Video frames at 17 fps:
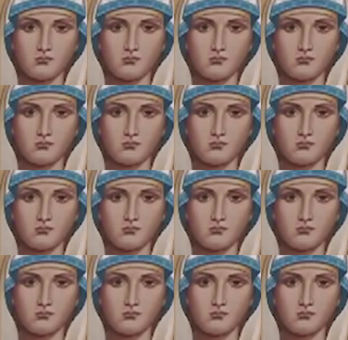
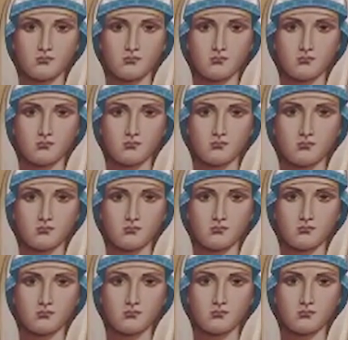
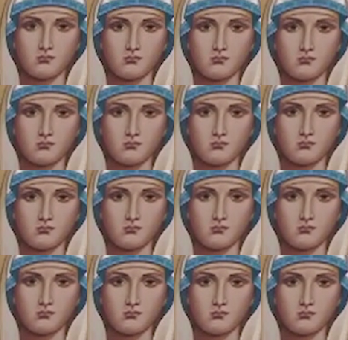
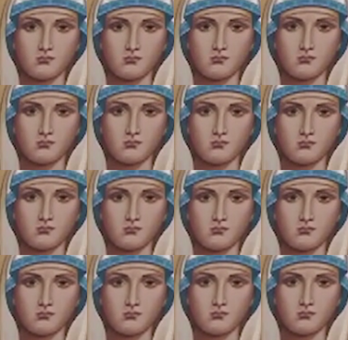
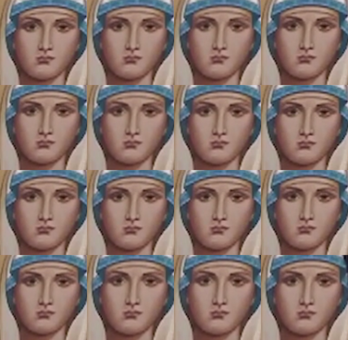
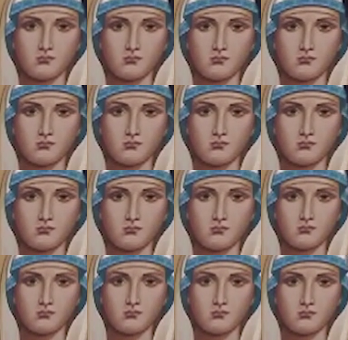
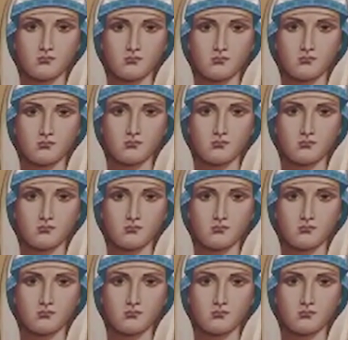[no speech]